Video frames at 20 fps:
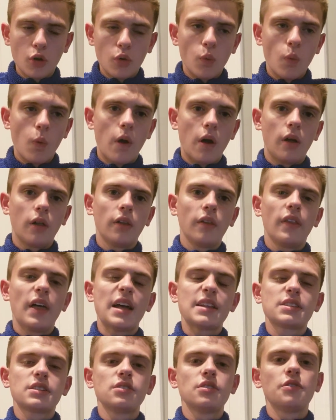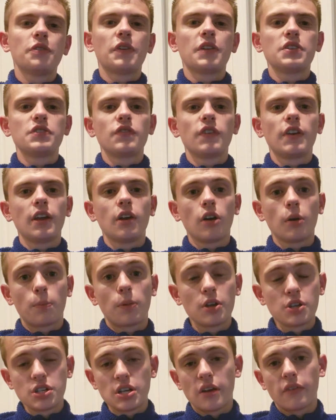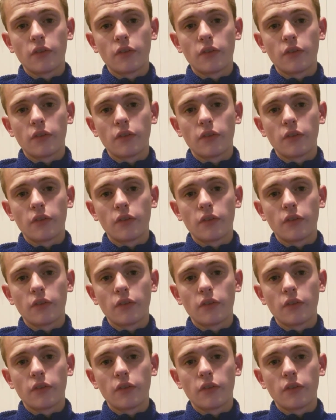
Well, that's going to do it for this video. I appreciate